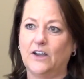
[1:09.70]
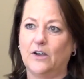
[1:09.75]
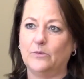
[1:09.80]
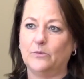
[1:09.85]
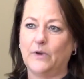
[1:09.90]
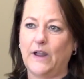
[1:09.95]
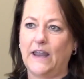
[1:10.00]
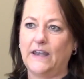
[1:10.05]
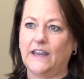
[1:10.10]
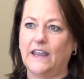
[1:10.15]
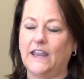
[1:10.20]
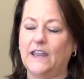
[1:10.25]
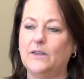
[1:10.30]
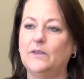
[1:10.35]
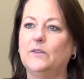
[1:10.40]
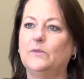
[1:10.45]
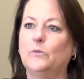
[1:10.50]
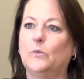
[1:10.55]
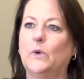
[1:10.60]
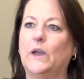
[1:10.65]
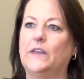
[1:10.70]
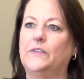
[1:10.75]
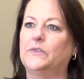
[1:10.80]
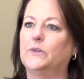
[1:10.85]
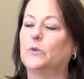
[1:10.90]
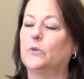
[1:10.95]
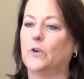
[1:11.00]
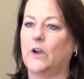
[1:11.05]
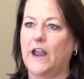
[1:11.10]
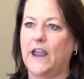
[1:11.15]
already with
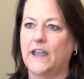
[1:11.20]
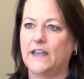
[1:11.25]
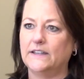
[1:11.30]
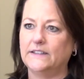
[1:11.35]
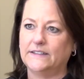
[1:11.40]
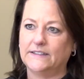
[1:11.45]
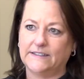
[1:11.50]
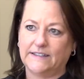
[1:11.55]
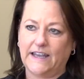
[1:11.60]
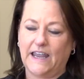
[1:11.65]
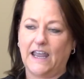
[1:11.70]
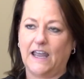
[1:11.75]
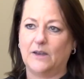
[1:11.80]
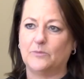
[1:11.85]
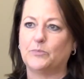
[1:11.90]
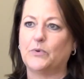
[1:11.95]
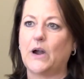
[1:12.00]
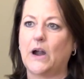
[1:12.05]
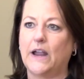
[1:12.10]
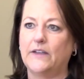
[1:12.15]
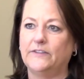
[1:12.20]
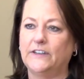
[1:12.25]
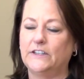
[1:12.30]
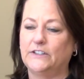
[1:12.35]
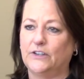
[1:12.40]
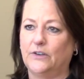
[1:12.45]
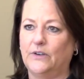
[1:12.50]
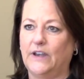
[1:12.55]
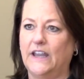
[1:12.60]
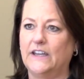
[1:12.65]
grants and private
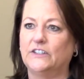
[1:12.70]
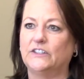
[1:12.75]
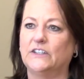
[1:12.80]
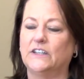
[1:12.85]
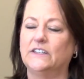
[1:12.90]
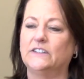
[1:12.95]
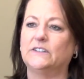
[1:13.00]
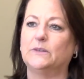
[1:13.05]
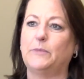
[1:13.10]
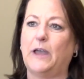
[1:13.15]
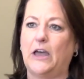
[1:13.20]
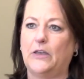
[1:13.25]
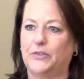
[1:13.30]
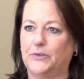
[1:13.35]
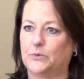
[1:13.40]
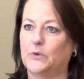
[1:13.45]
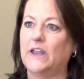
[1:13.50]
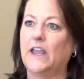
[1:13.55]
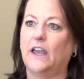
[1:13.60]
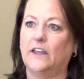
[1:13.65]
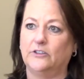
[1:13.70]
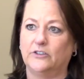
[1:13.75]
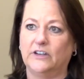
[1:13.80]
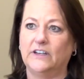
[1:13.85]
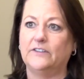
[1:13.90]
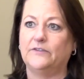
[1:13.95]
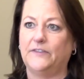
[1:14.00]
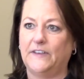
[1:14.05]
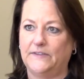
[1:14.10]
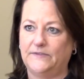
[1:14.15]
donations about
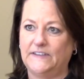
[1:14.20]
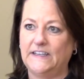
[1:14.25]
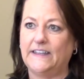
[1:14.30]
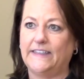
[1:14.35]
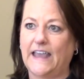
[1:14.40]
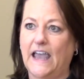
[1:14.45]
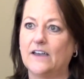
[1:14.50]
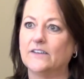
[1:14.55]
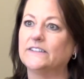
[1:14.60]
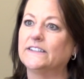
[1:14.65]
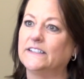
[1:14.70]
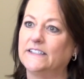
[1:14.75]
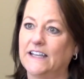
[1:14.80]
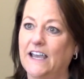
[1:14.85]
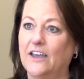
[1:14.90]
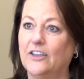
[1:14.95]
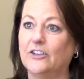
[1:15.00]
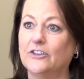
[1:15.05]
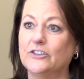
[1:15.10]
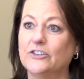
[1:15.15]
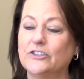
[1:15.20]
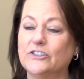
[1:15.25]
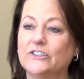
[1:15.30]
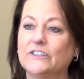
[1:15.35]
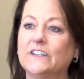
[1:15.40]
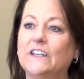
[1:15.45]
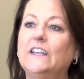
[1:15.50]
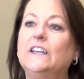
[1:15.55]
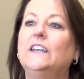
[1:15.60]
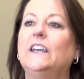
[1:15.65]
$350,000.
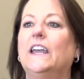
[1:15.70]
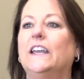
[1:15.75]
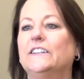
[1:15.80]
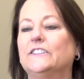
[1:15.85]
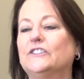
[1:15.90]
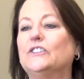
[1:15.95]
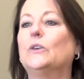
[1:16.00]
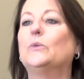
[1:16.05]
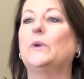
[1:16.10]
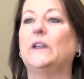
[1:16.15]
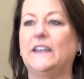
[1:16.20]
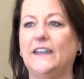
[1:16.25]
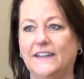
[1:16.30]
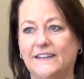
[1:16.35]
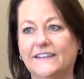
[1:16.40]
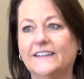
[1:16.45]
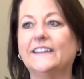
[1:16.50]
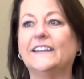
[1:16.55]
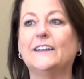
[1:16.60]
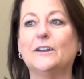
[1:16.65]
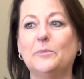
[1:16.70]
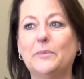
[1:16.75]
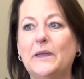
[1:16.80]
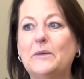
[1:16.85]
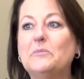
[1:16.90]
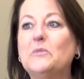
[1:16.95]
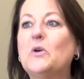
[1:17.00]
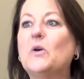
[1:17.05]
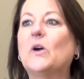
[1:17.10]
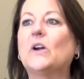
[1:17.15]
And so we need a little
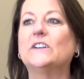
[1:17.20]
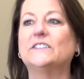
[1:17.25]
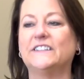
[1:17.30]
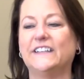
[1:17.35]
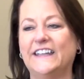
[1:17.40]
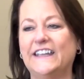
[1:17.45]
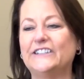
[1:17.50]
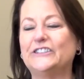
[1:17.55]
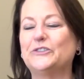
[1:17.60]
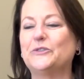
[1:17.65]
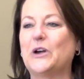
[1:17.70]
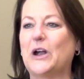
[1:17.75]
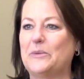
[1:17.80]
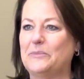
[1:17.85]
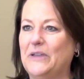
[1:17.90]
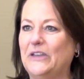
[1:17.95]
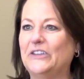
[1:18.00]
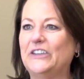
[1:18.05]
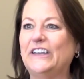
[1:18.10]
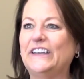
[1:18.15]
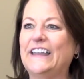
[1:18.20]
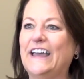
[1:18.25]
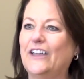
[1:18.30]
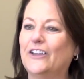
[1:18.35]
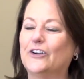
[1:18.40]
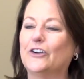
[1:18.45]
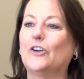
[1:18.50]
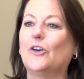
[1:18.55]
bit more to get to our million dollar